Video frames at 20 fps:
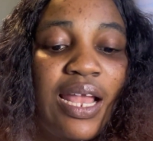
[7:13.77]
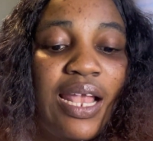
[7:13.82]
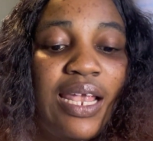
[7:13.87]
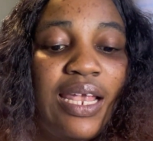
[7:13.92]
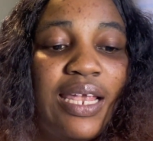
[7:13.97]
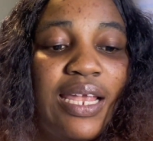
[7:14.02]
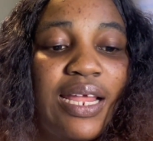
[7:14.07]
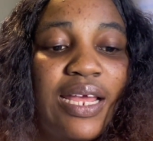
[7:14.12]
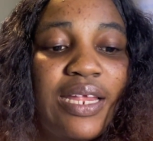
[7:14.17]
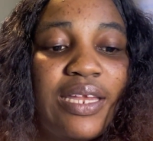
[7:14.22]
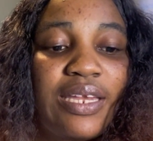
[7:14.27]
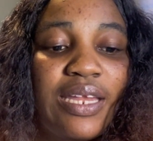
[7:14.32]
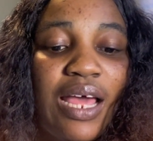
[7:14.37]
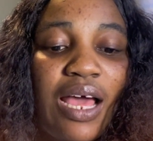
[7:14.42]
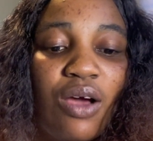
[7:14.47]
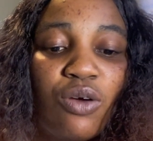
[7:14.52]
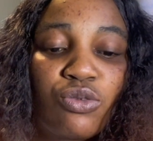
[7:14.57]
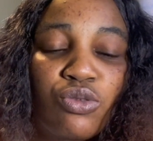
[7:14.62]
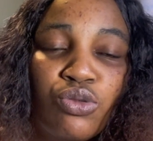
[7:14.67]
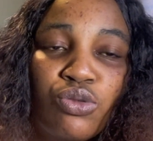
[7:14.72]
Learn
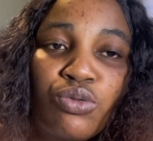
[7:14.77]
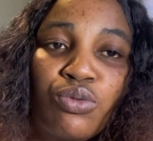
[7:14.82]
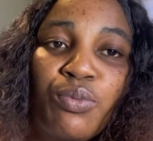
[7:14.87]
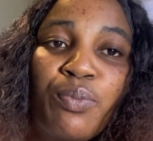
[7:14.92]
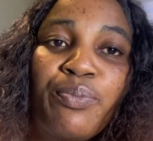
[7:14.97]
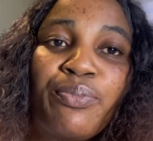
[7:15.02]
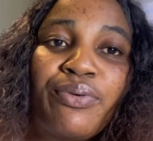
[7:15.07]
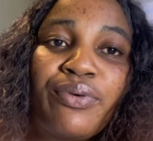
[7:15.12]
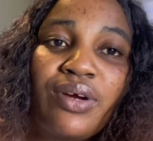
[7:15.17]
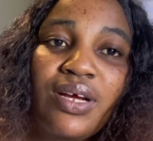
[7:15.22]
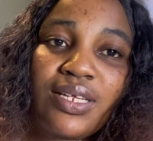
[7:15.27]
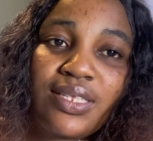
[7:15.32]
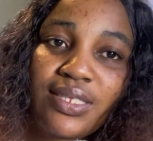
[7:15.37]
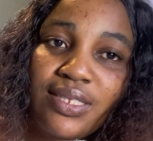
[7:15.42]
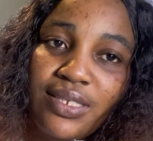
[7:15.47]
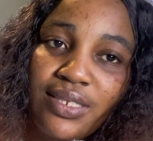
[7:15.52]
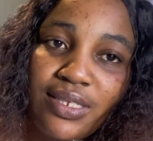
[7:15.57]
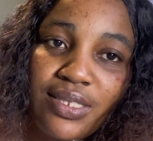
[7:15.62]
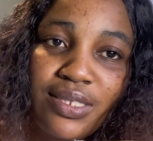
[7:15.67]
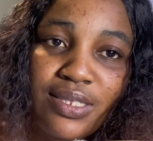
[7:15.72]
how to
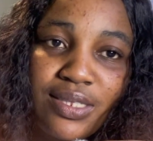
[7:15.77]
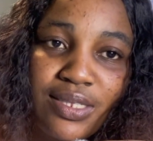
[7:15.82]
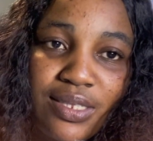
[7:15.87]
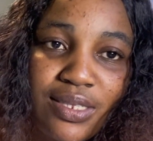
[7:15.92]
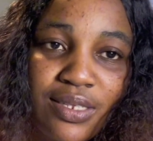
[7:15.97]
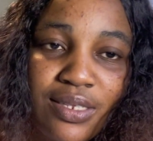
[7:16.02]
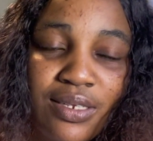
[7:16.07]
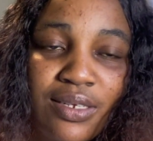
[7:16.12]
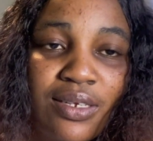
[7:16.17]
practice.